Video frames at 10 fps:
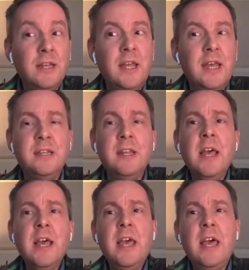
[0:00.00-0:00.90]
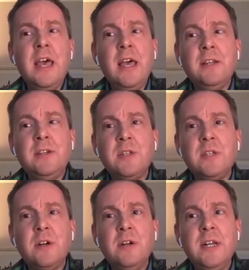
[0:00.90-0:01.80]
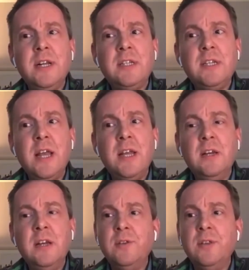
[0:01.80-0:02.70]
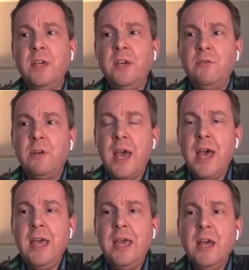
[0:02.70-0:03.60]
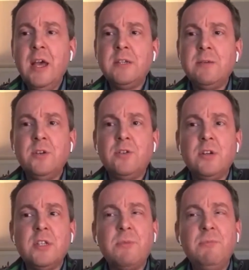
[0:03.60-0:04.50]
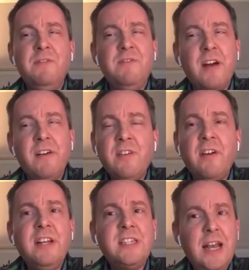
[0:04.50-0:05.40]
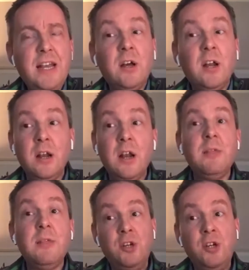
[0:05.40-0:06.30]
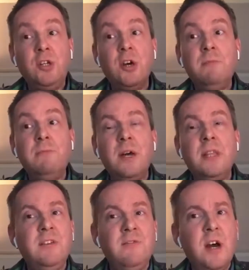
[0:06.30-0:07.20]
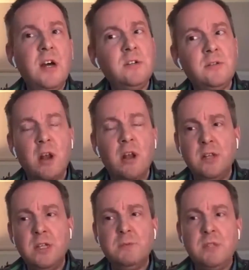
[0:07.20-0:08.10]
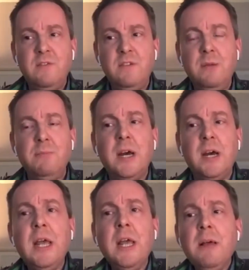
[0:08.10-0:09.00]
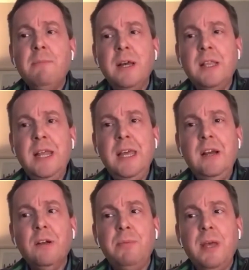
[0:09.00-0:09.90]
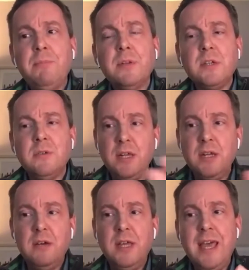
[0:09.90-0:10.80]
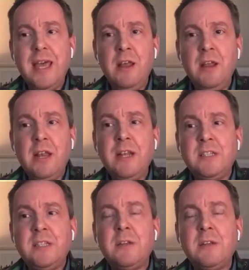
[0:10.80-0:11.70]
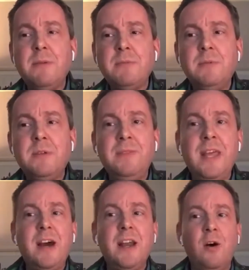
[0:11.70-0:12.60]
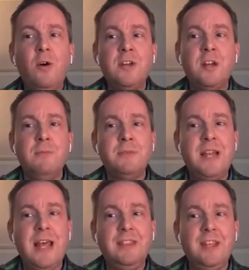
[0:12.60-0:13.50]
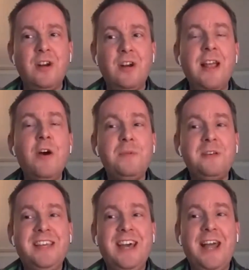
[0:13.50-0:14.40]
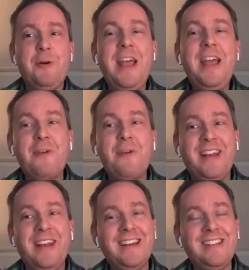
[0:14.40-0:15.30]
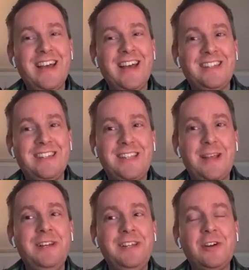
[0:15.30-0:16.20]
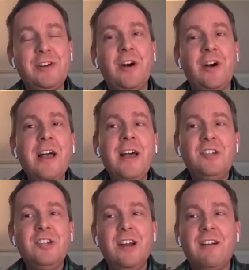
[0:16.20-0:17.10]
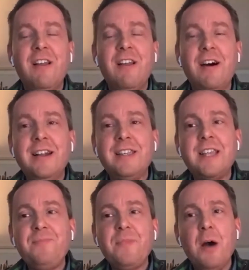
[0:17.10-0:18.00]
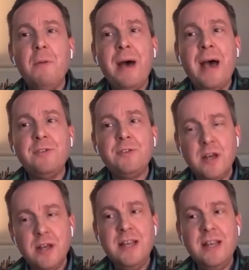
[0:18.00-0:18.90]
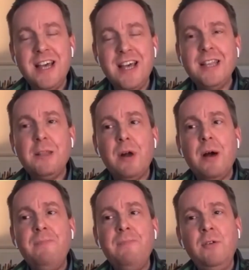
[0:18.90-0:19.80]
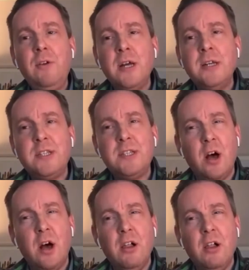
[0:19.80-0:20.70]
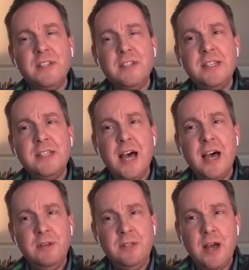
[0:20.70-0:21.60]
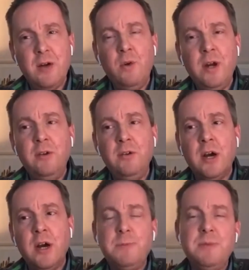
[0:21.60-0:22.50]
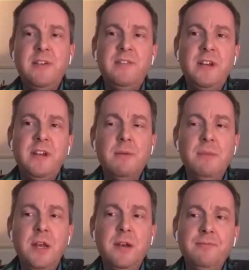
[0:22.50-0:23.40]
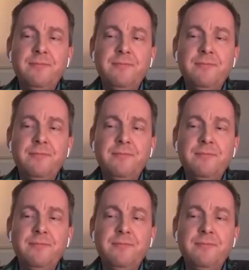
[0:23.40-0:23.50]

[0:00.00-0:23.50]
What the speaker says: in to a certain extent. I know in the UK, some of the trusts can be very, very technical, and a lot of them are actually done by the advisors rather than specifically by the legal people. So it sometimes can be something they kind of hold at arm's length. They try and almost get away from it as it's something to talk to their clients about. And is that the problem that you guys solve? Is that where you guys specifically come in?